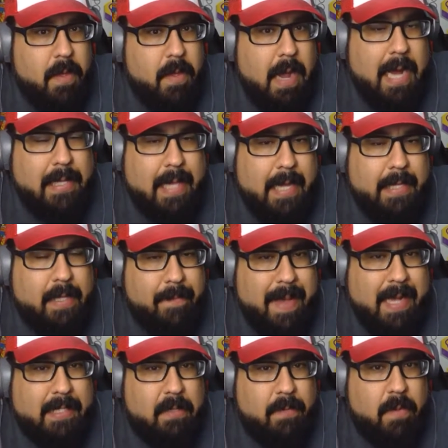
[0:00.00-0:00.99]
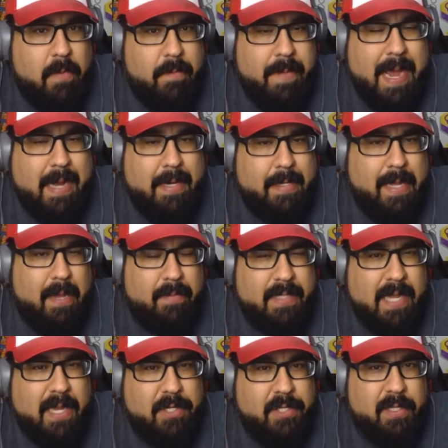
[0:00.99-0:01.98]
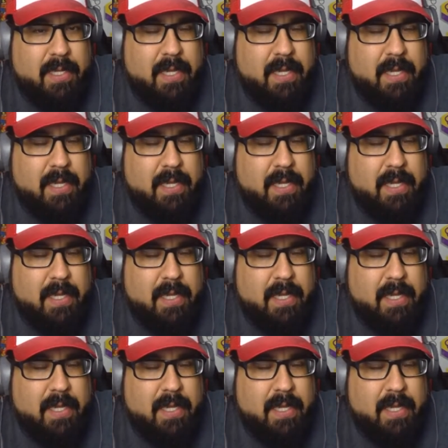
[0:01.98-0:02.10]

I like the Maximum Impact games, actually.